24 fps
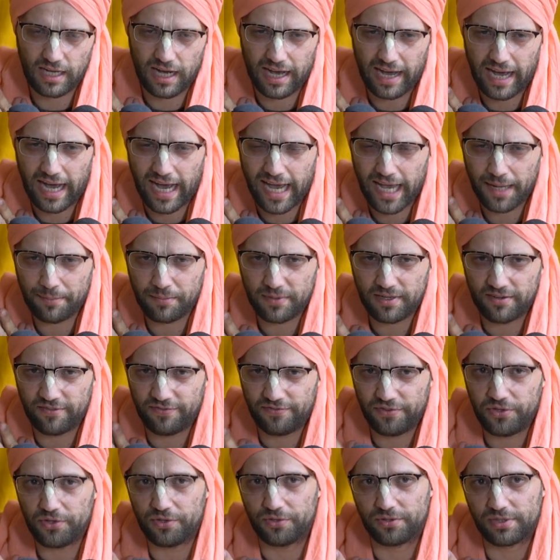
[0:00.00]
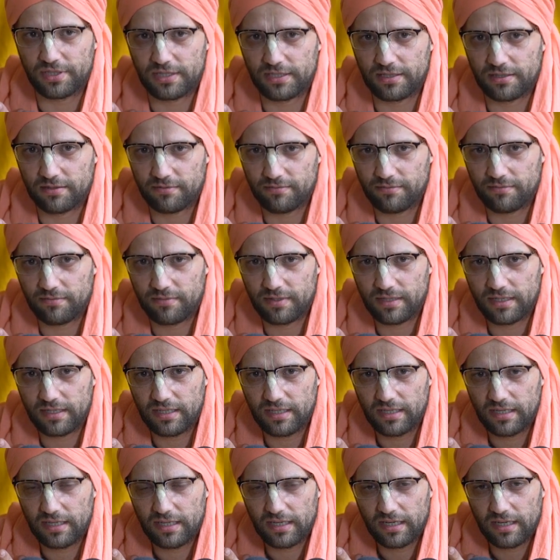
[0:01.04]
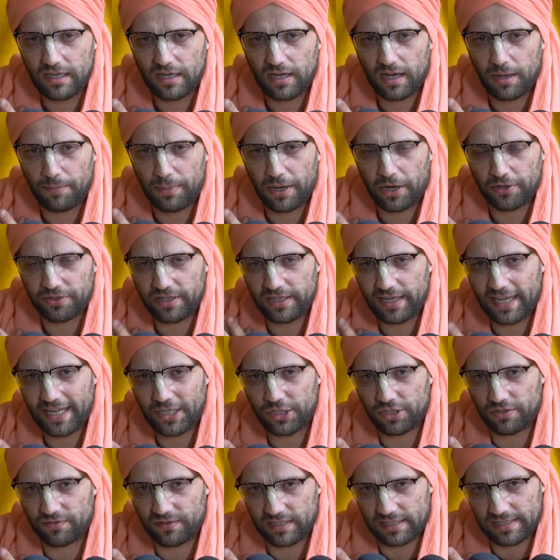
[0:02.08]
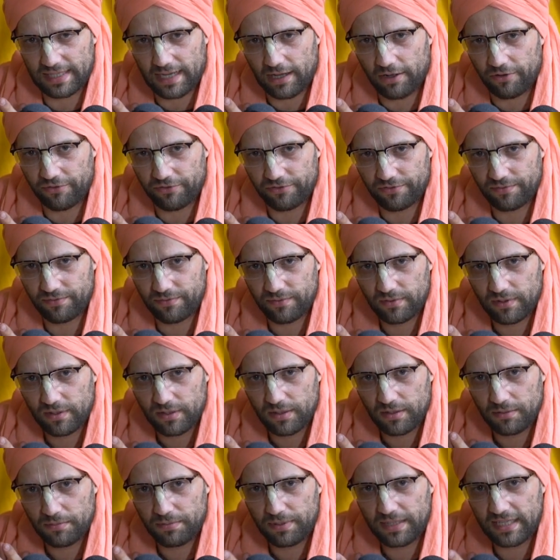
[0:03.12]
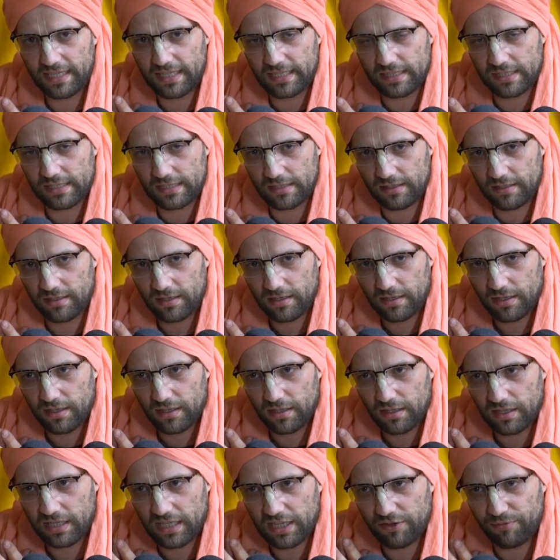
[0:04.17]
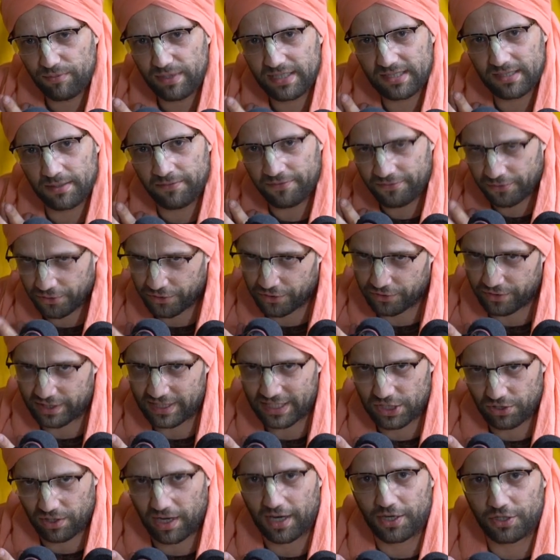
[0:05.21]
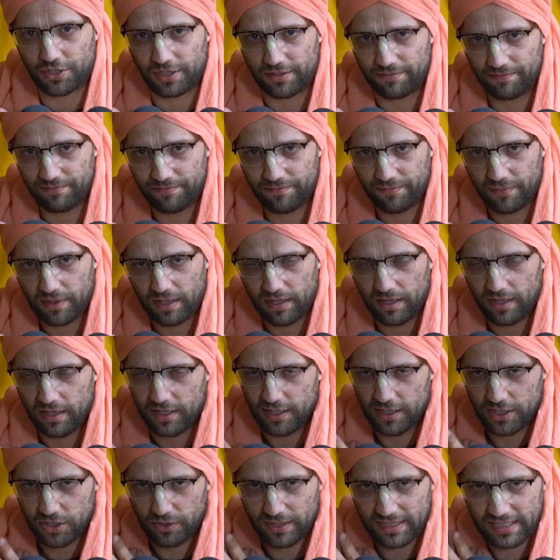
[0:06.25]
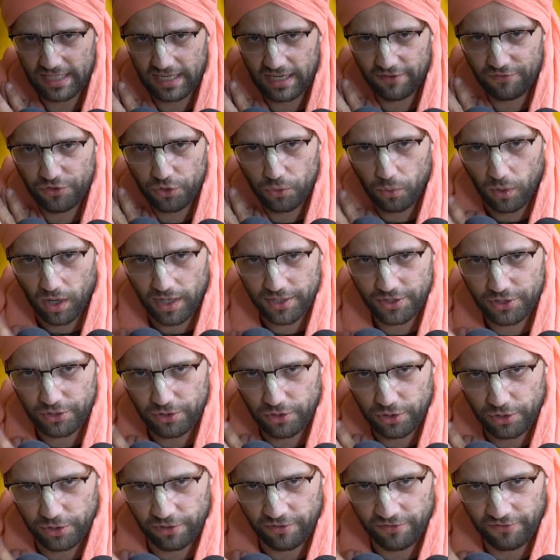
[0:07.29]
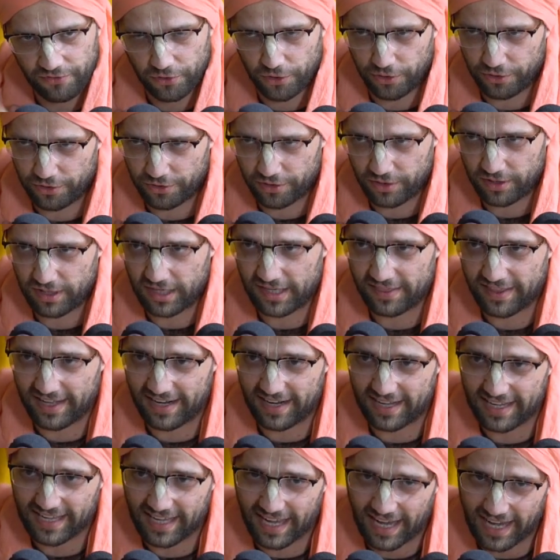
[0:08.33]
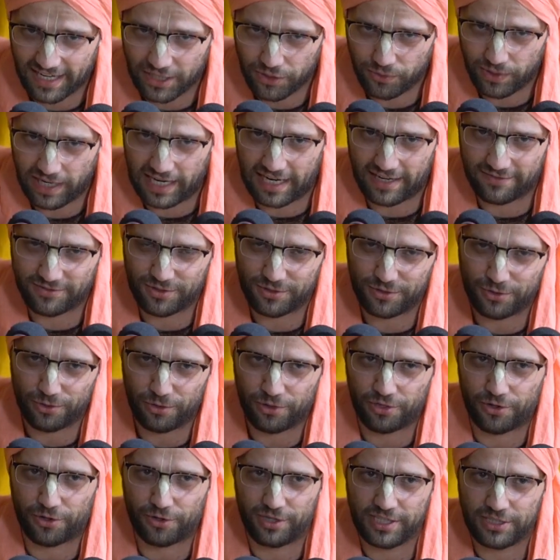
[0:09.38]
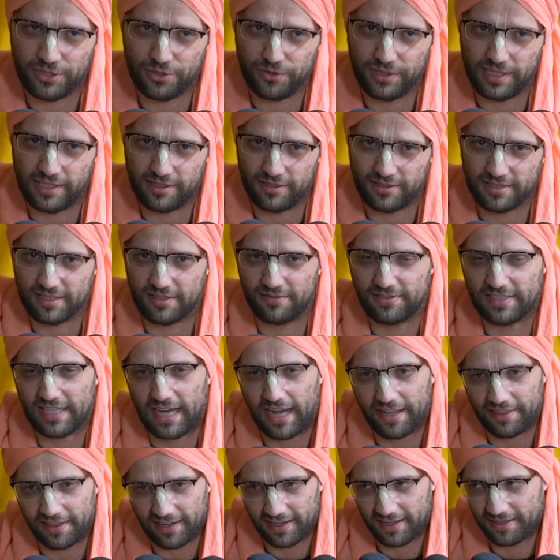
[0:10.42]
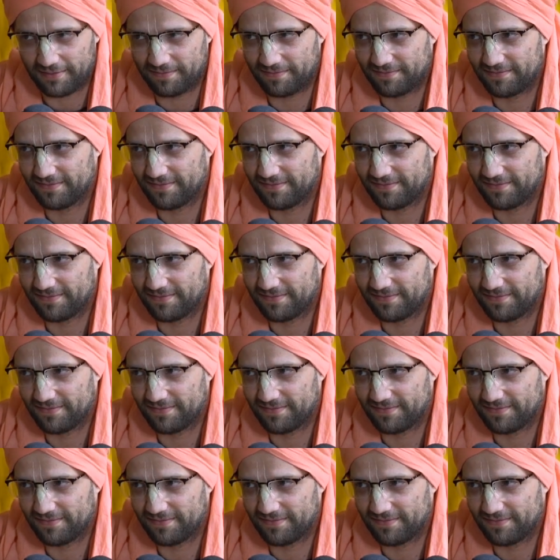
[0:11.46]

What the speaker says: I am confused about the nature of the self. Please give me some further instruction. So he said, if you want to learn further, then again you have to do 32 years of sadhana.